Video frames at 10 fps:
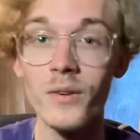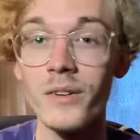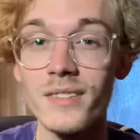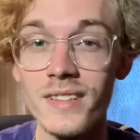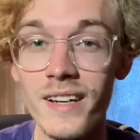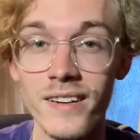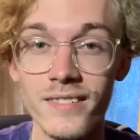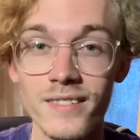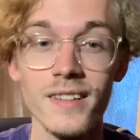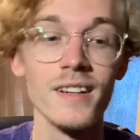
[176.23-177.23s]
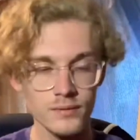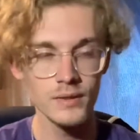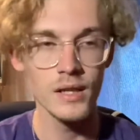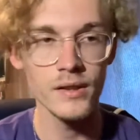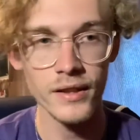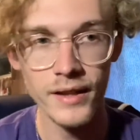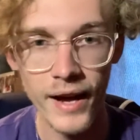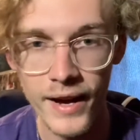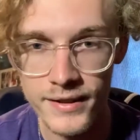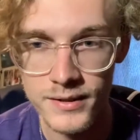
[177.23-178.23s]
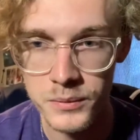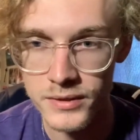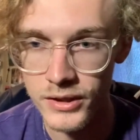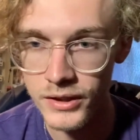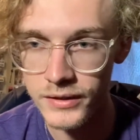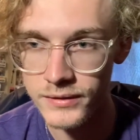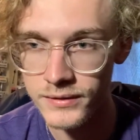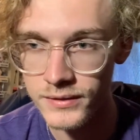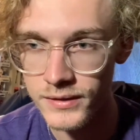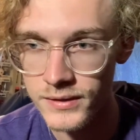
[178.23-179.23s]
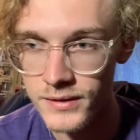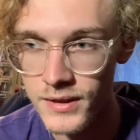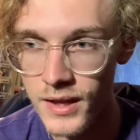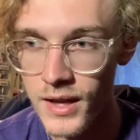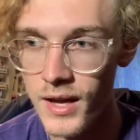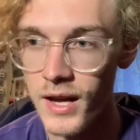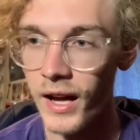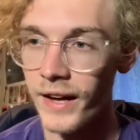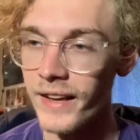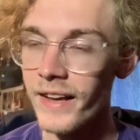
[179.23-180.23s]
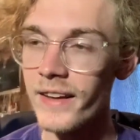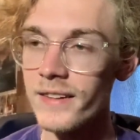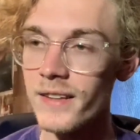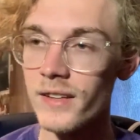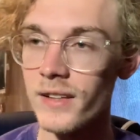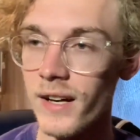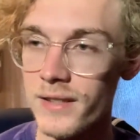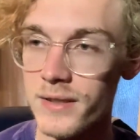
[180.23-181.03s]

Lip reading: understand. The cast was good. I can't think of the guy's